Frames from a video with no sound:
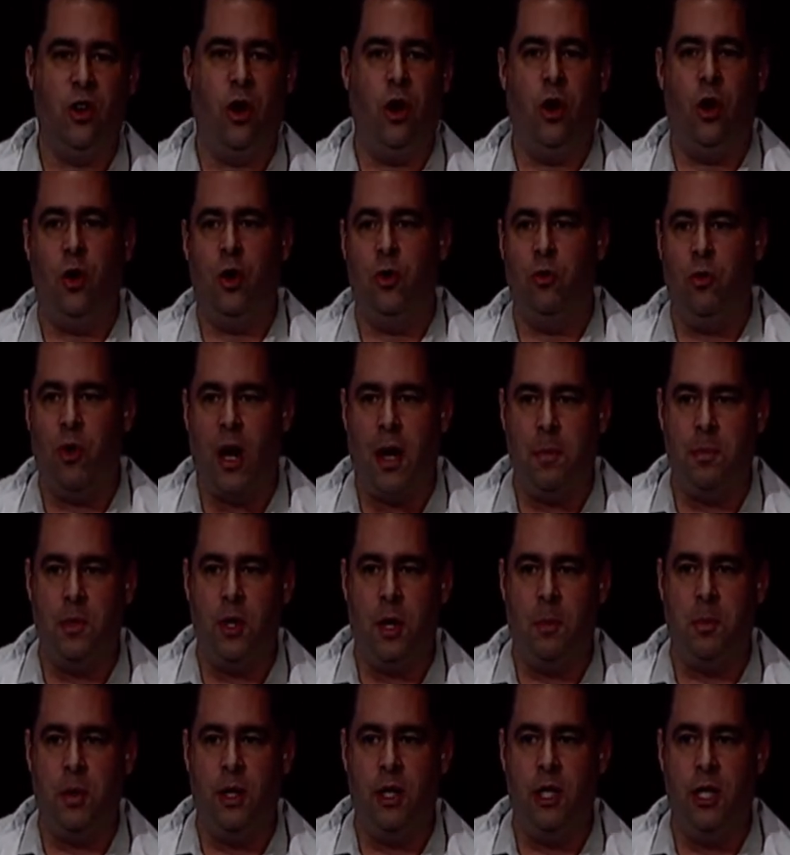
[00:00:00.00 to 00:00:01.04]
all wrapped
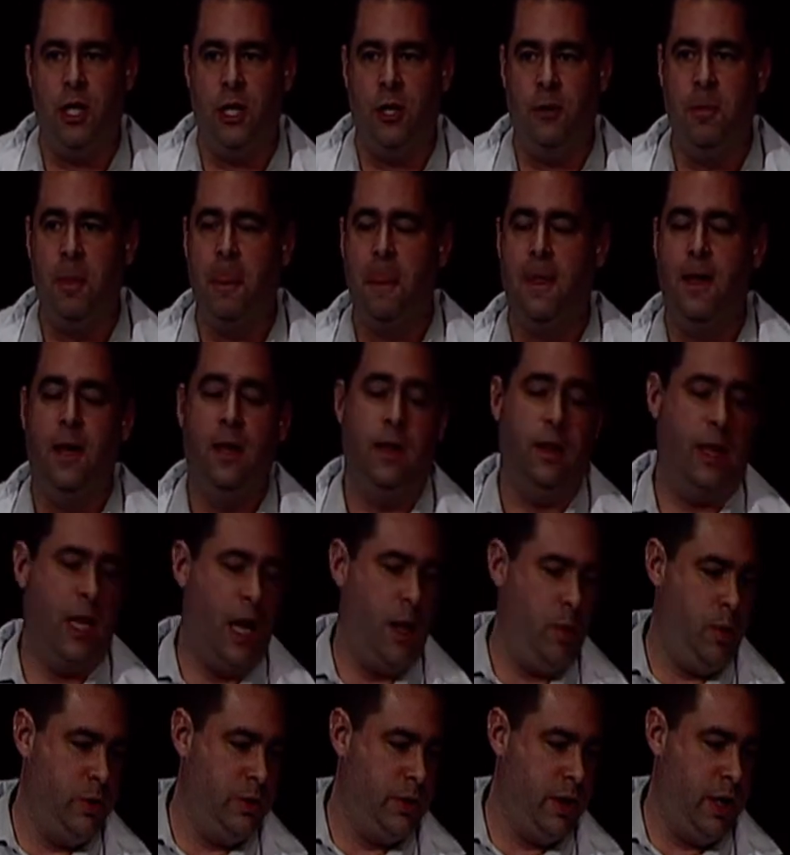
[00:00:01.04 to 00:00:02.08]
up in here.
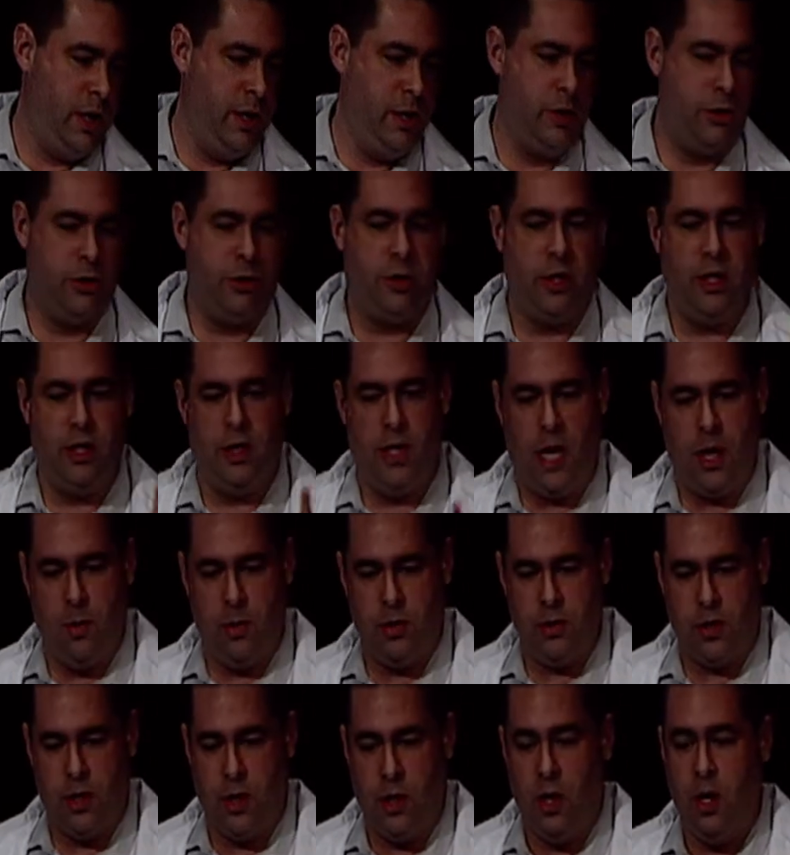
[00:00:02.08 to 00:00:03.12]
That one's not interesting, that
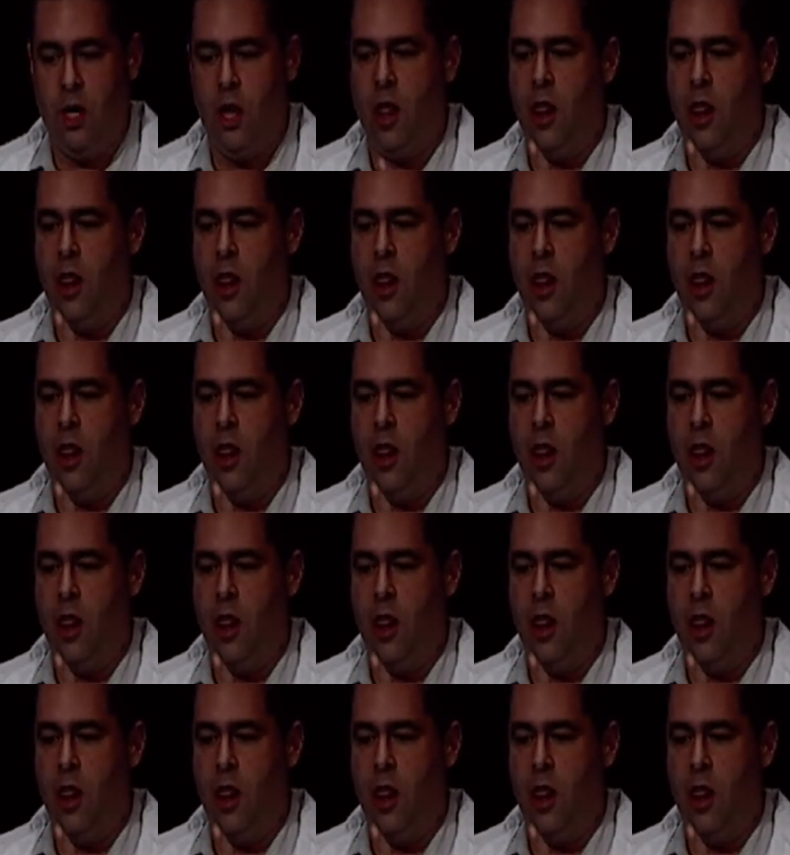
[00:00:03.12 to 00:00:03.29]
one's not.